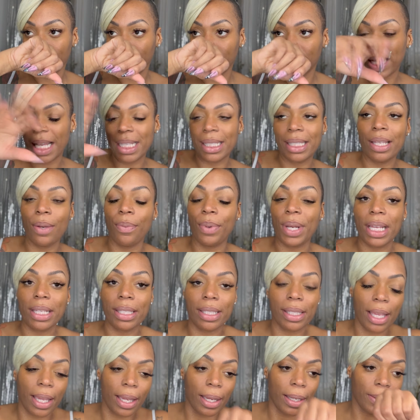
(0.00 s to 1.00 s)
I said what I
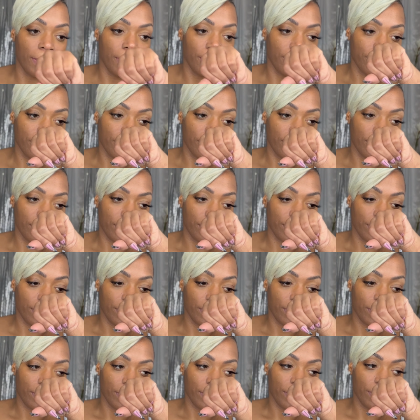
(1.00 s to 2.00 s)
said.
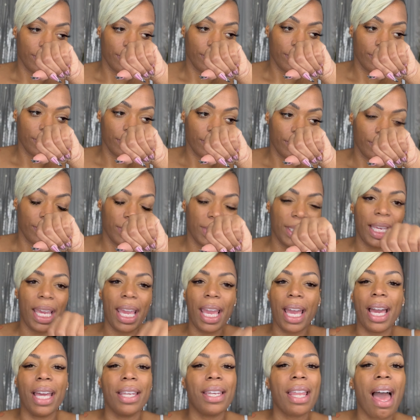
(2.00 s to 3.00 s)

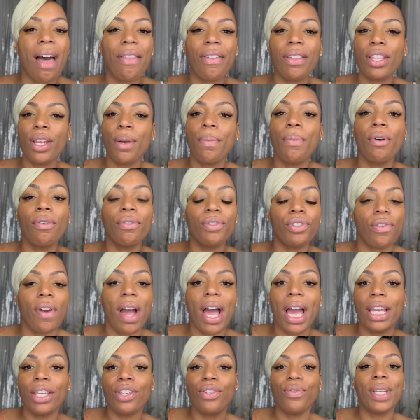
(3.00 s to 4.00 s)
Yeah, now that they're both
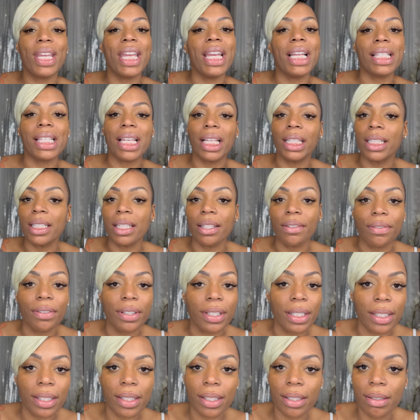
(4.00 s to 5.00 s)
drying, you can't tell the
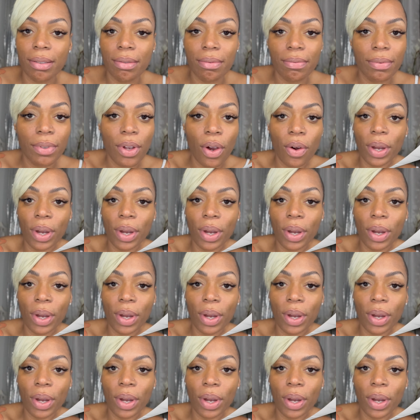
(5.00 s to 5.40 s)
difference. Anyway,